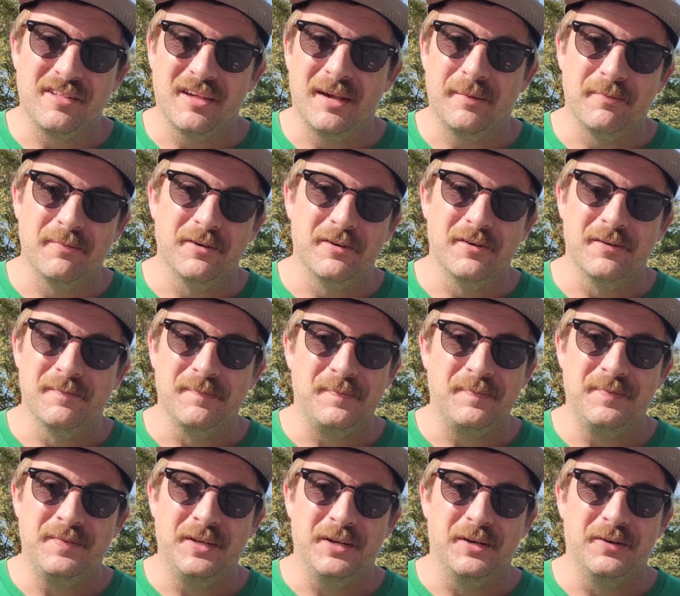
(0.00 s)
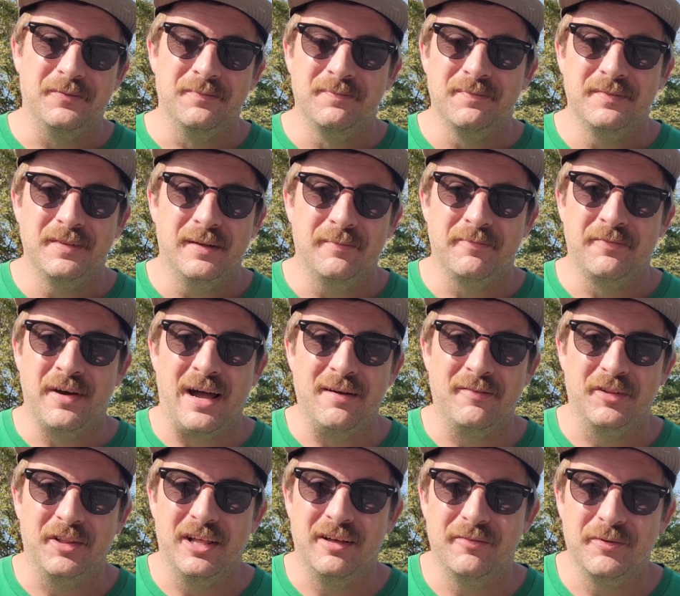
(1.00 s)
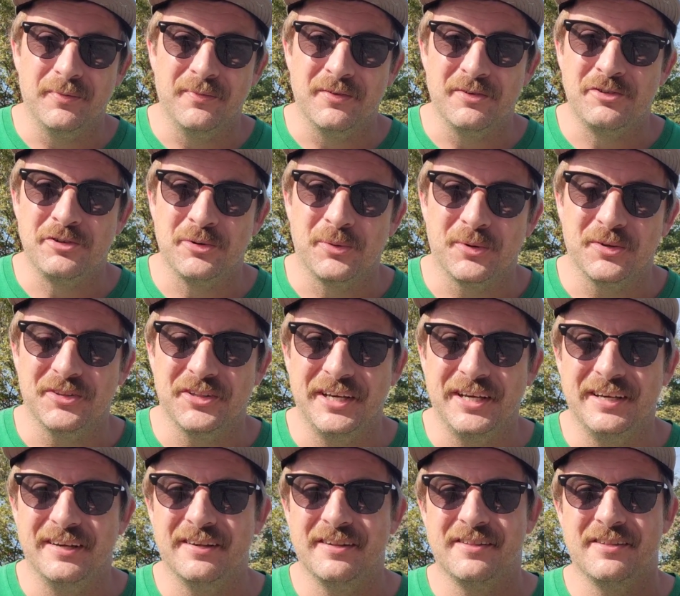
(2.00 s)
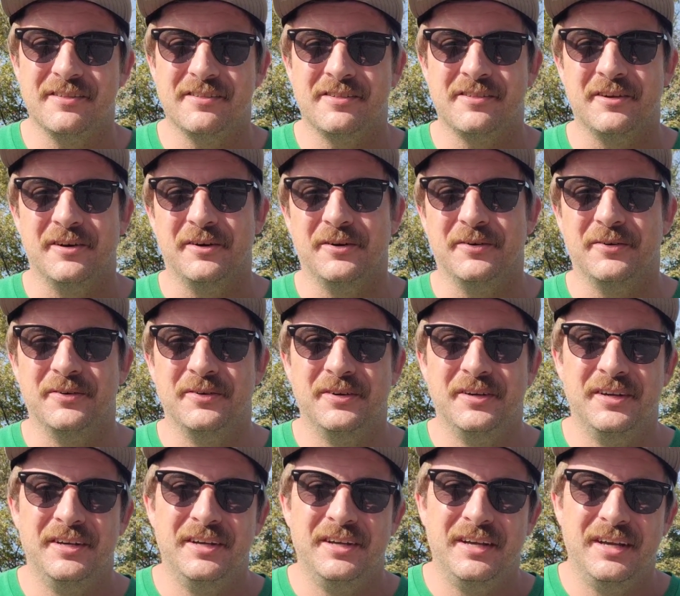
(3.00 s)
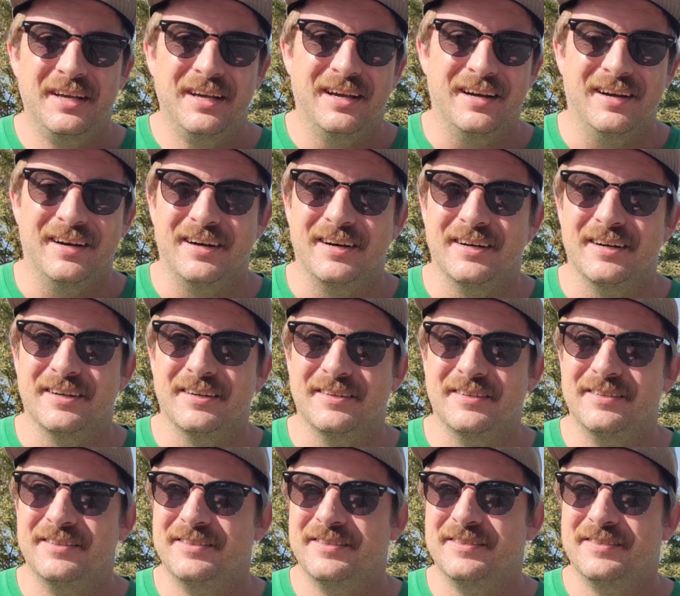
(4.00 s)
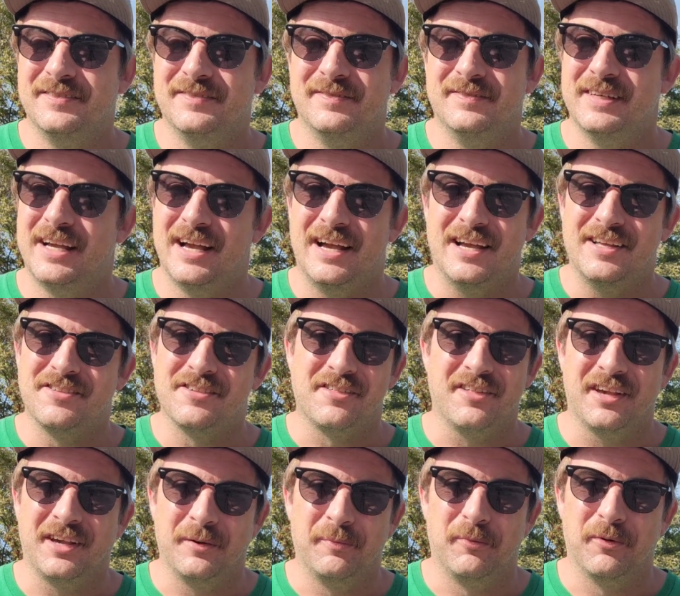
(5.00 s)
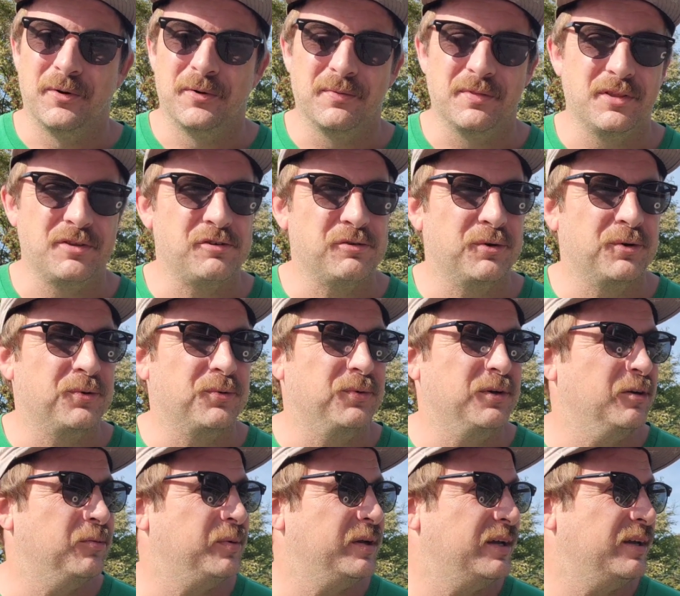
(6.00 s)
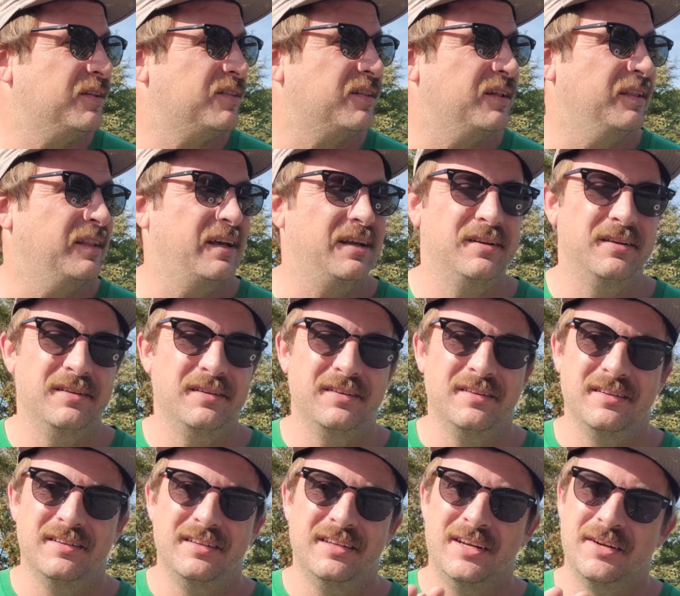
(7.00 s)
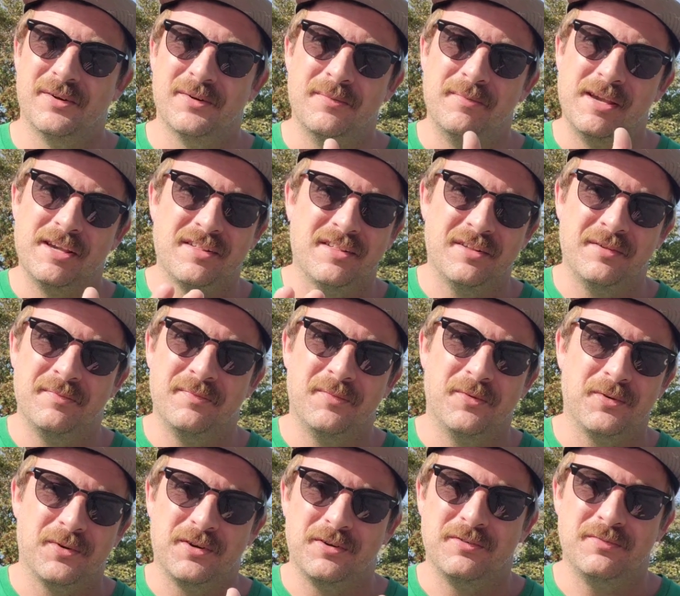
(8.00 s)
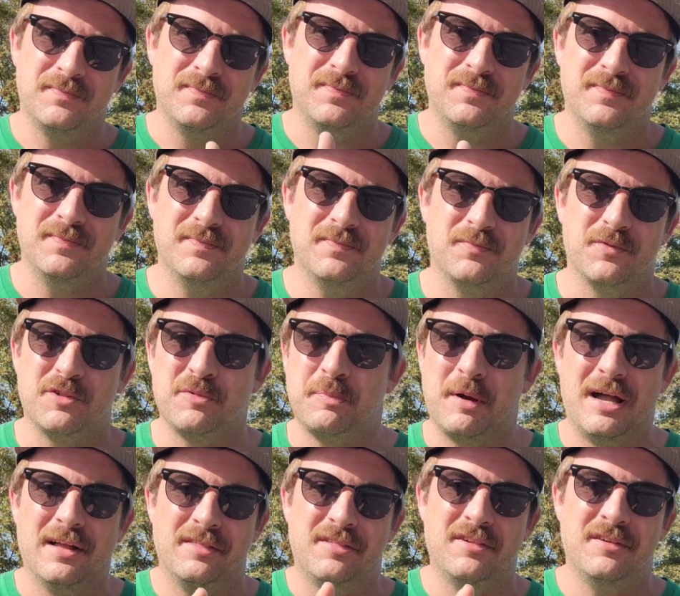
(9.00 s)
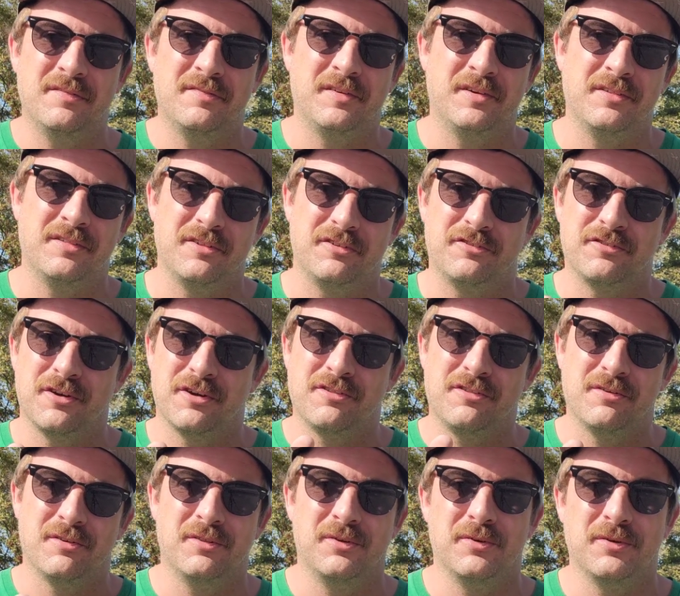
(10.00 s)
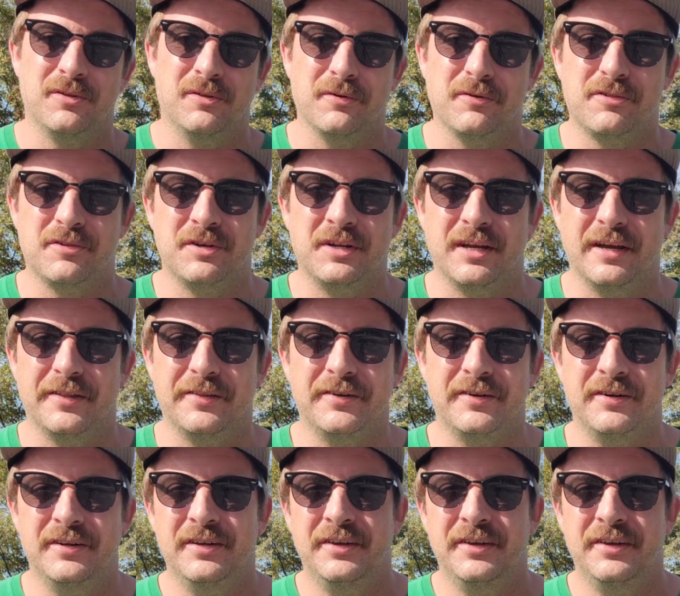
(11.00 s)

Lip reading: I'm 5'11" with short legs, so I just like a board with a shorter wheelbase, and then it makes it more responsive because the trucks are a little closer together.